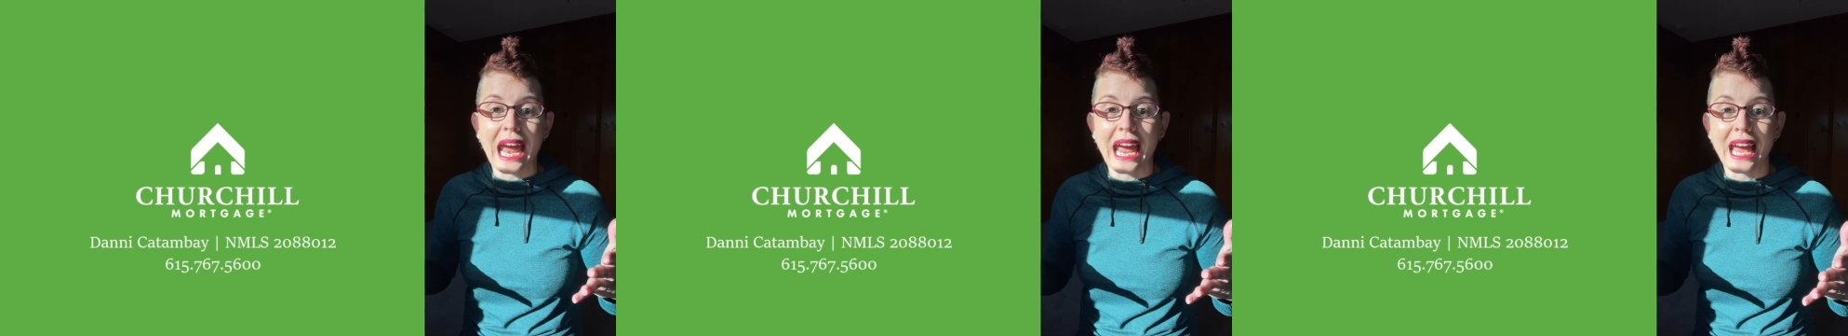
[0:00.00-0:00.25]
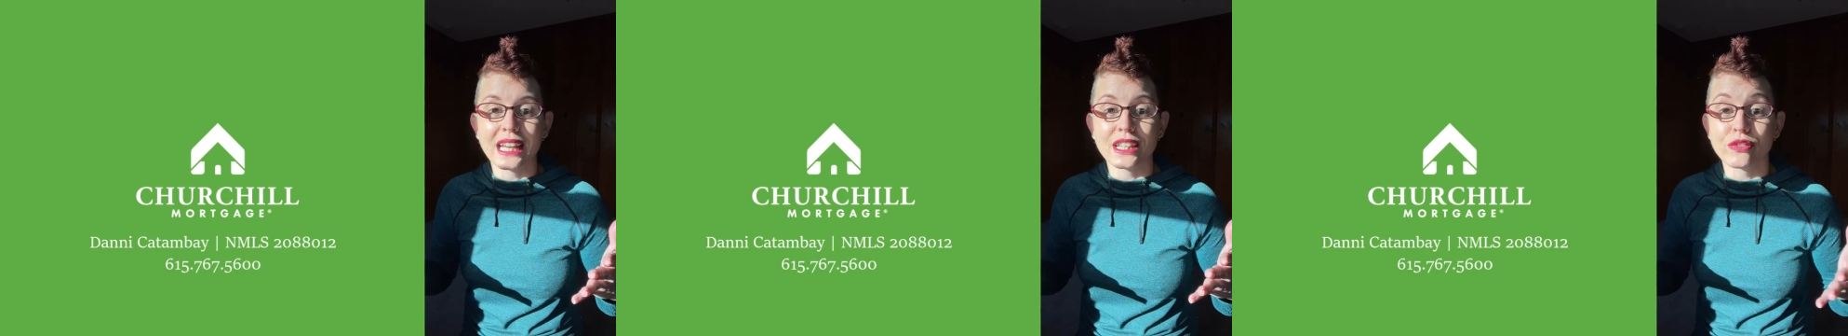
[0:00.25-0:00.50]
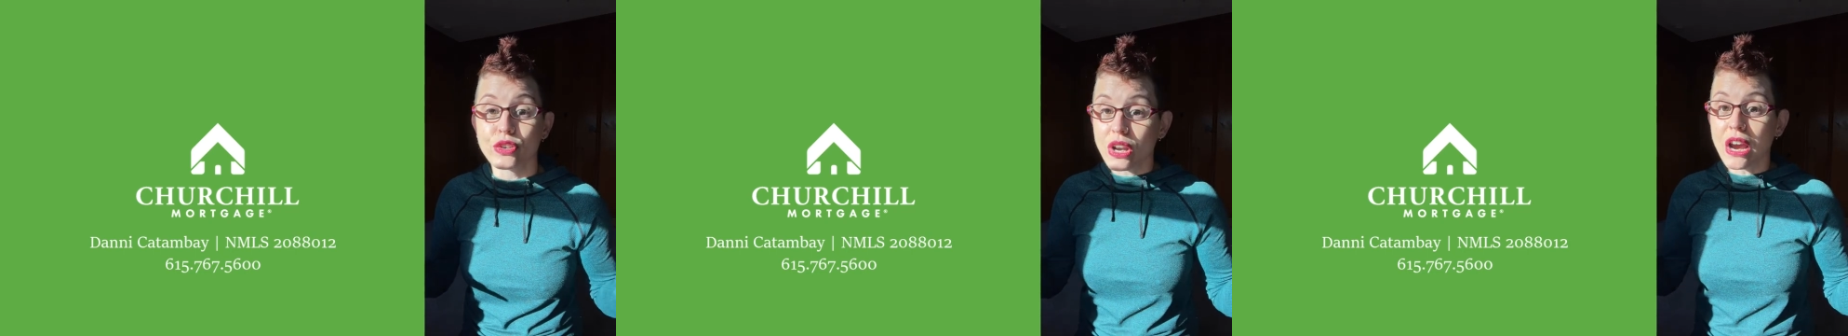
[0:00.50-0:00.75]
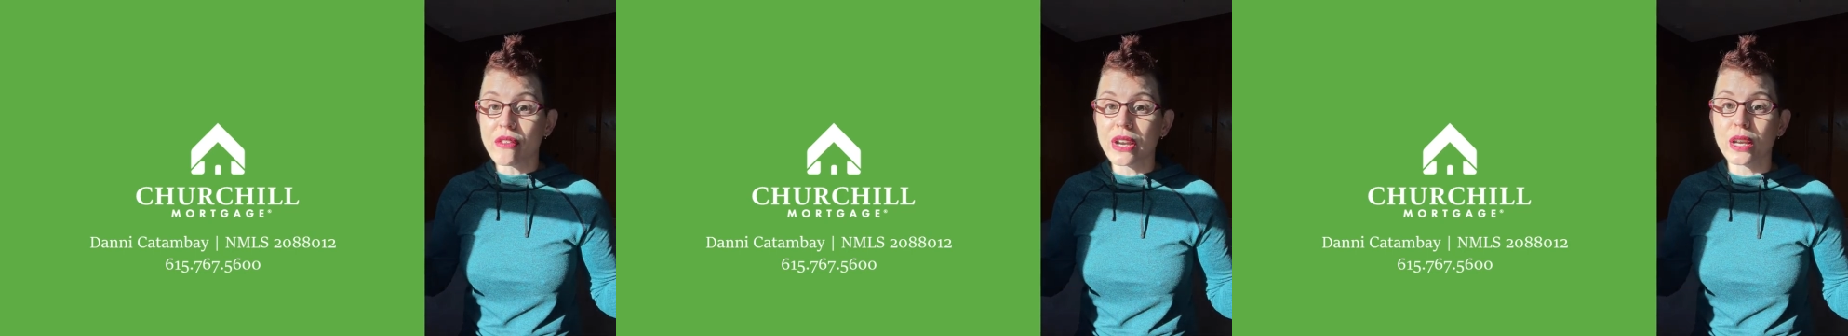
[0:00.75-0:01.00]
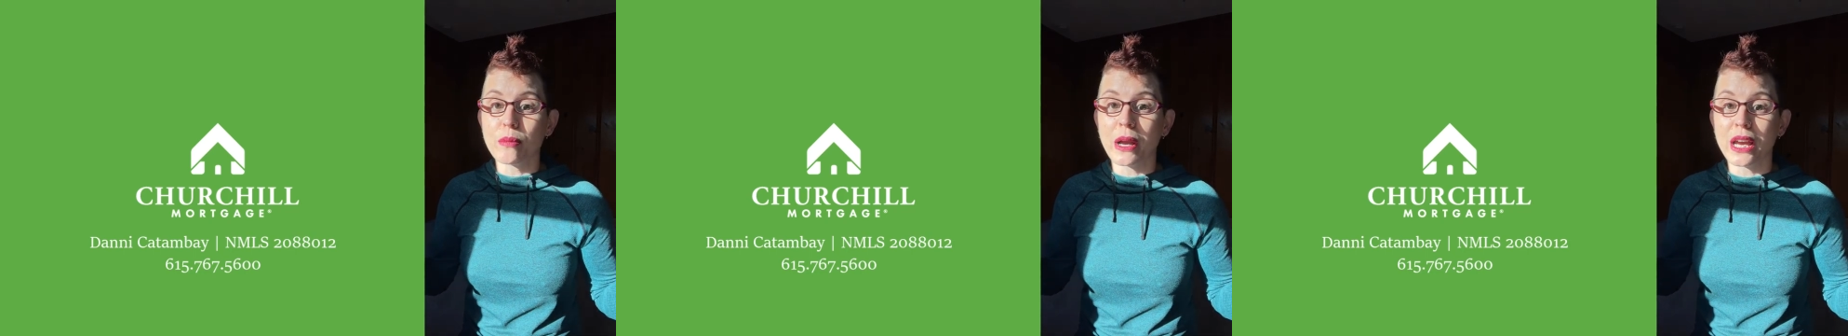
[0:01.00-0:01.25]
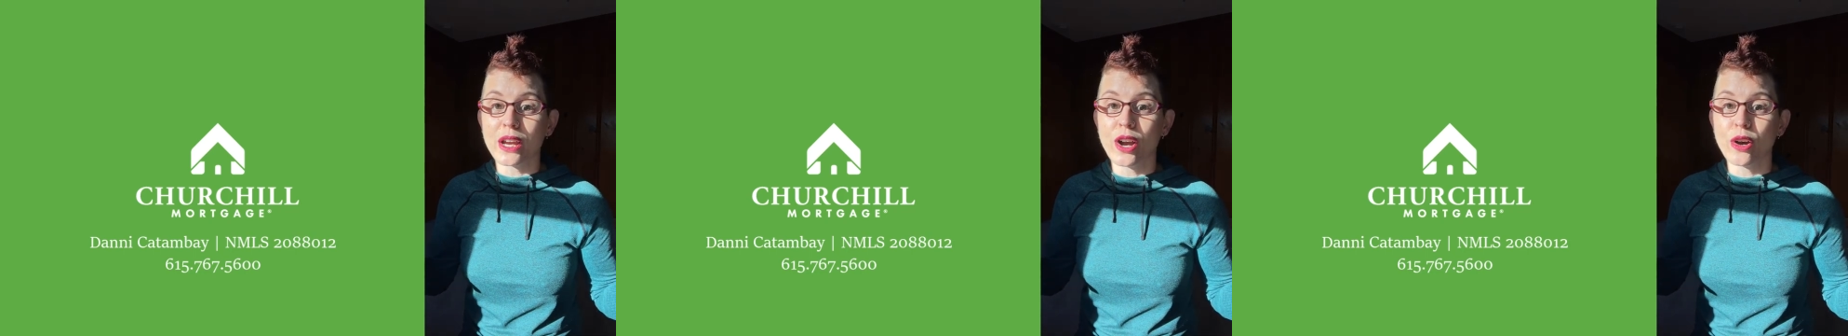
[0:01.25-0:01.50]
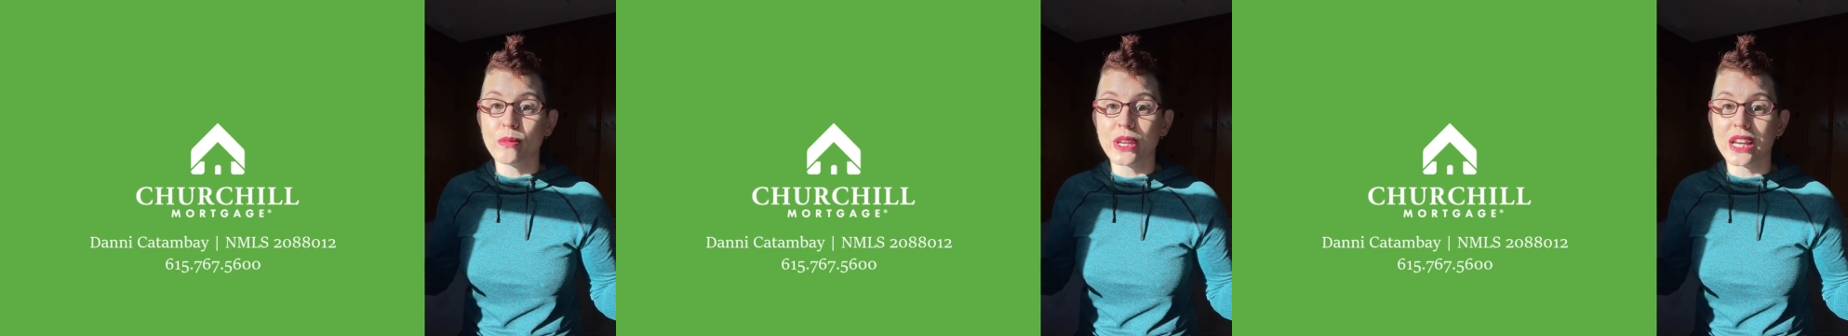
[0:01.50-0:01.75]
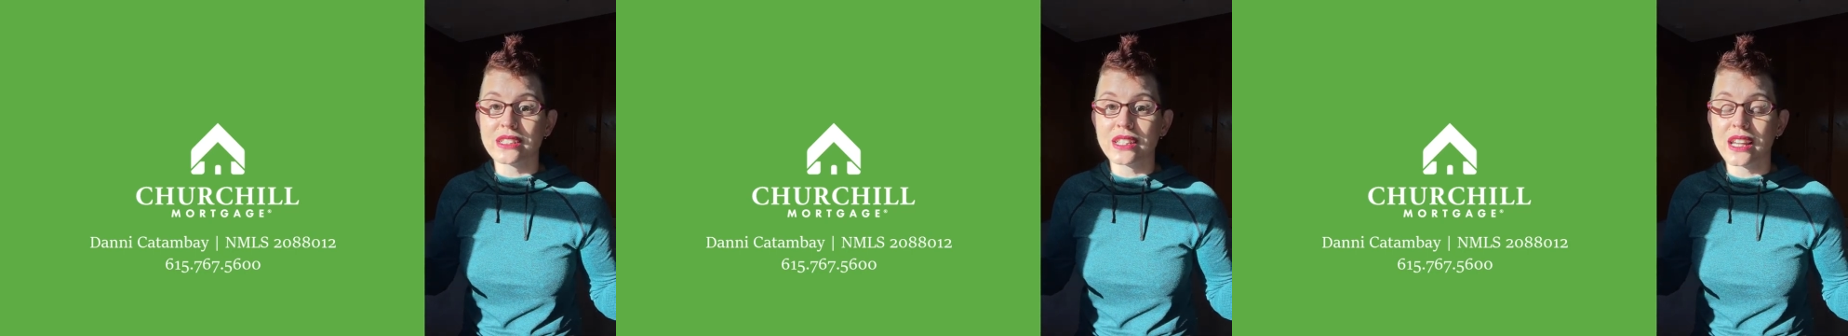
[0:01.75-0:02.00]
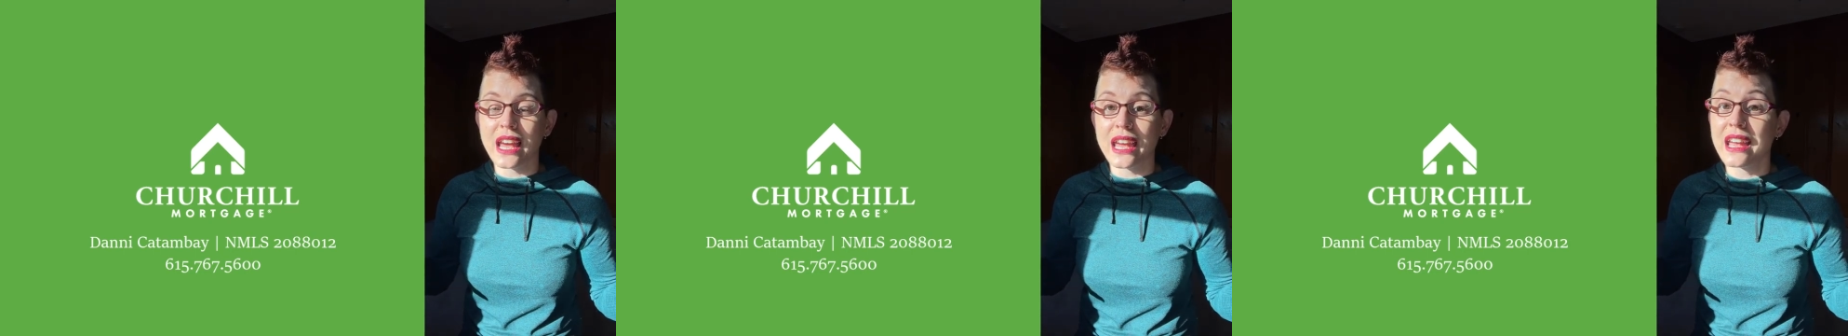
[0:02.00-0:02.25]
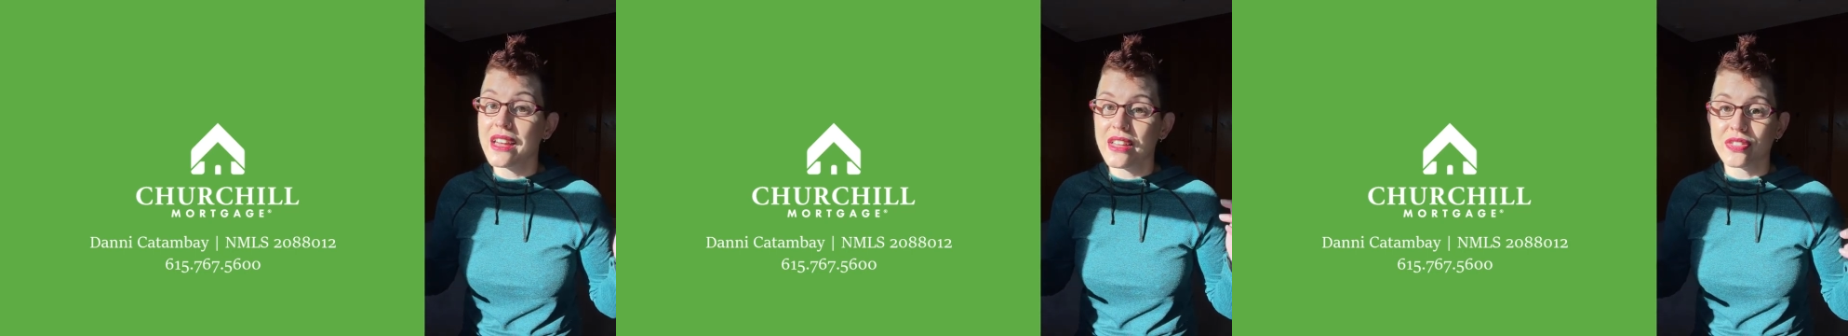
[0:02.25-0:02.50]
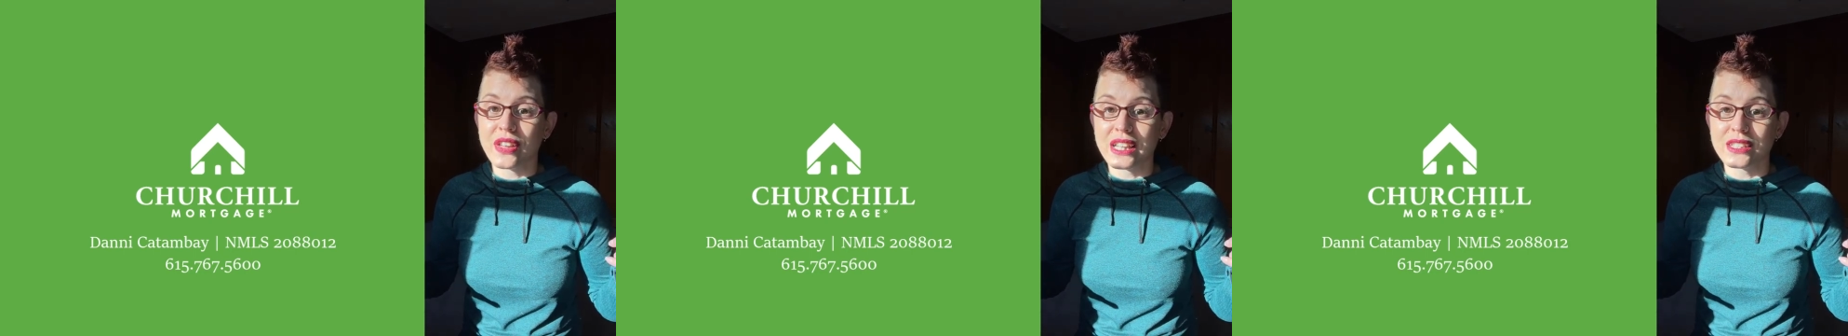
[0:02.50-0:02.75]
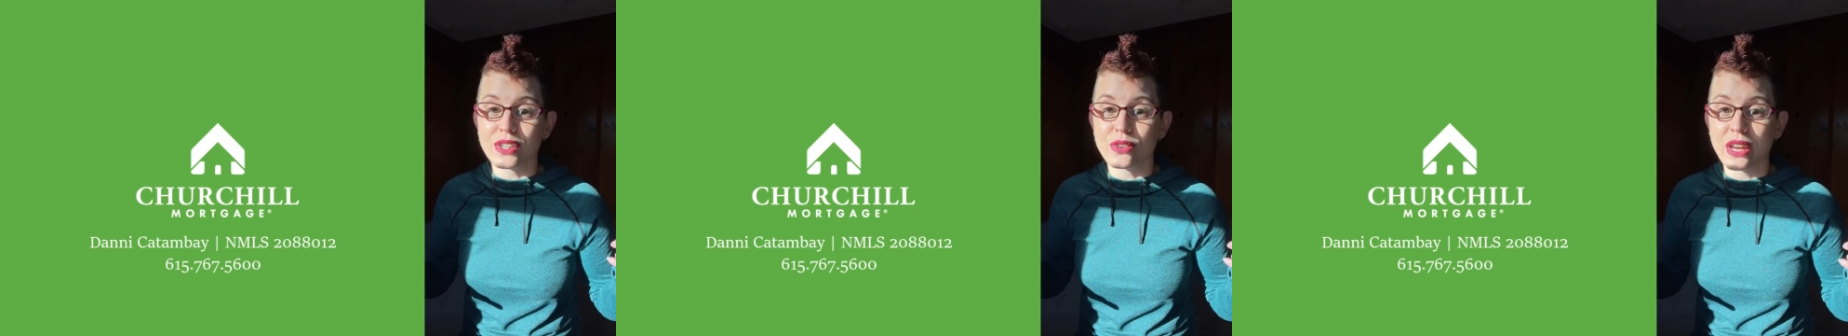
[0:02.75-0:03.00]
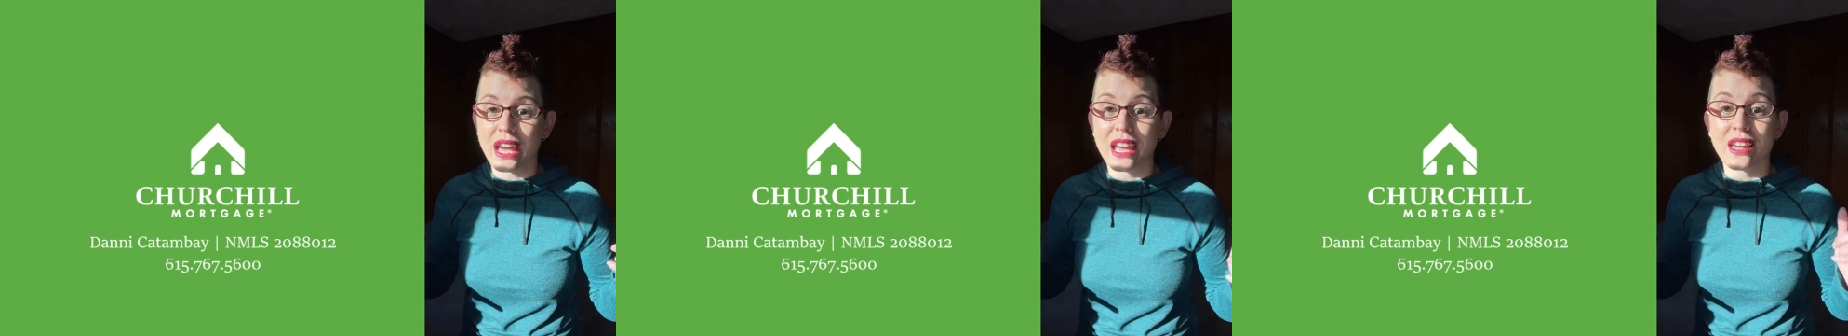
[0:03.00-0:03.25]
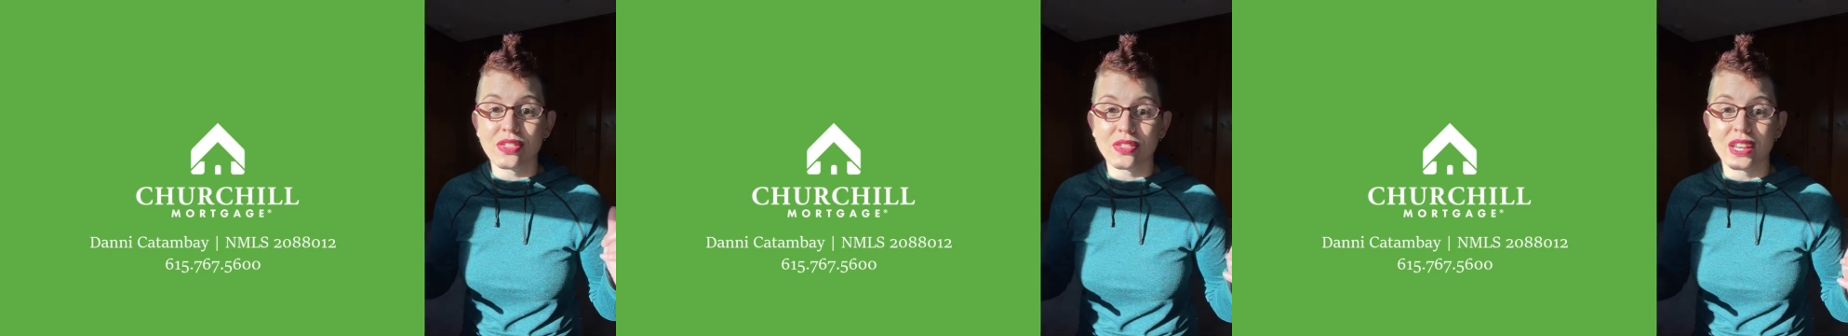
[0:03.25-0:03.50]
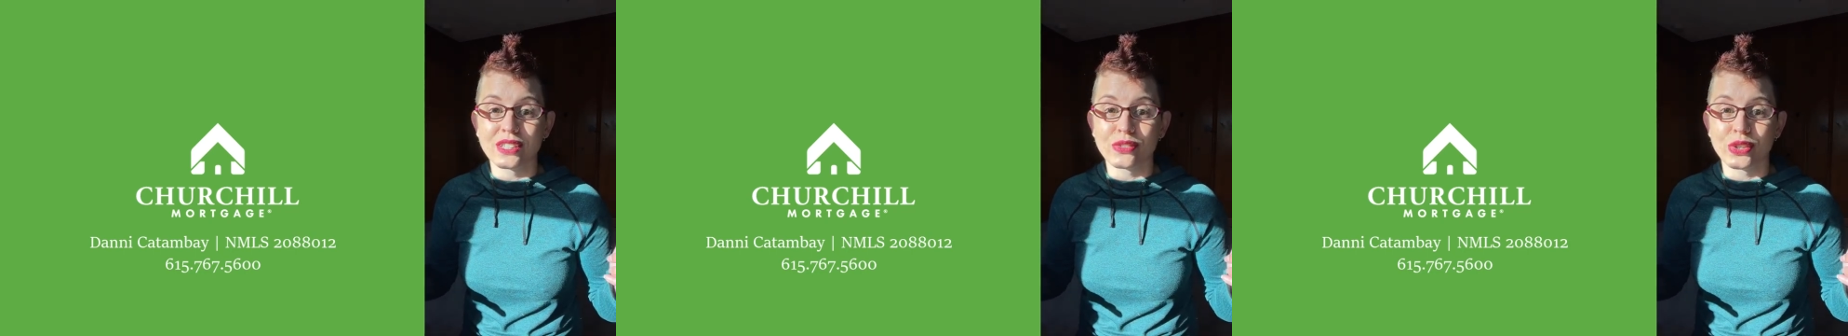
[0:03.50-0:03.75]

And if you're not ready to buy a home yet today, that's okay. Thanks